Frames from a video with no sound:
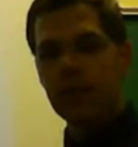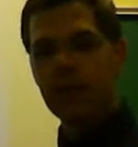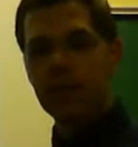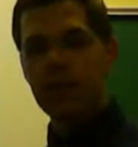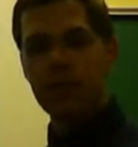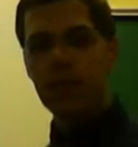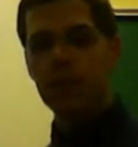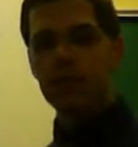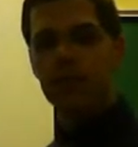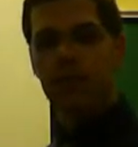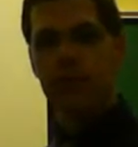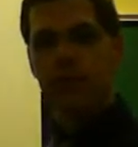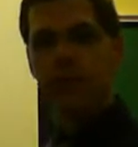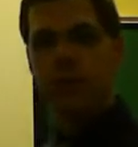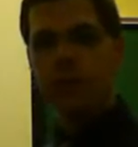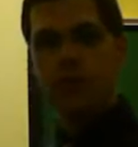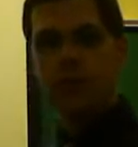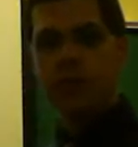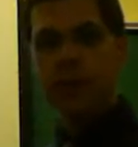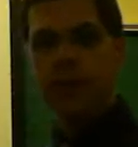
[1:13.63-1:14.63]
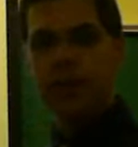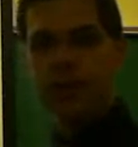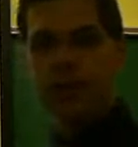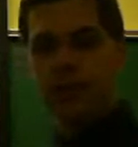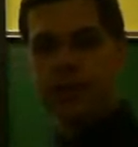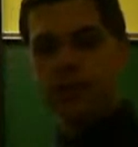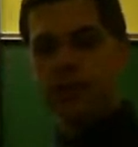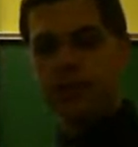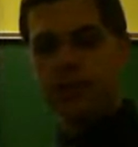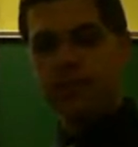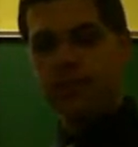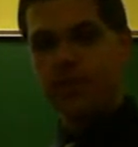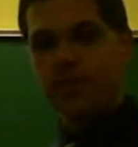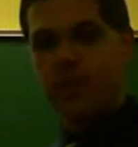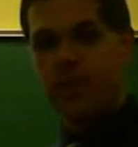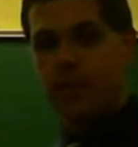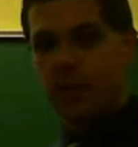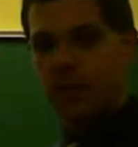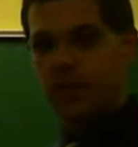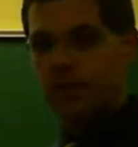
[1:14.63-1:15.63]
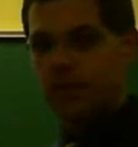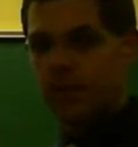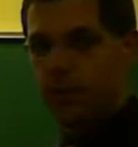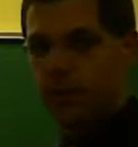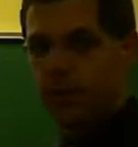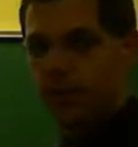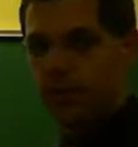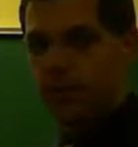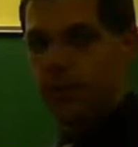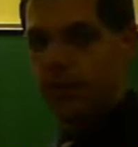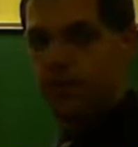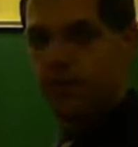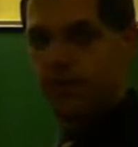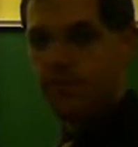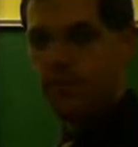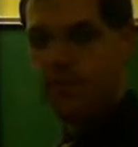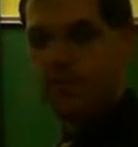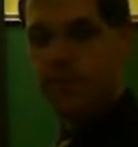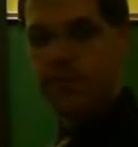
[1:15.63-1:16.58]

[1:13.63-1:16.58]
comes down to a couple of things: friendship,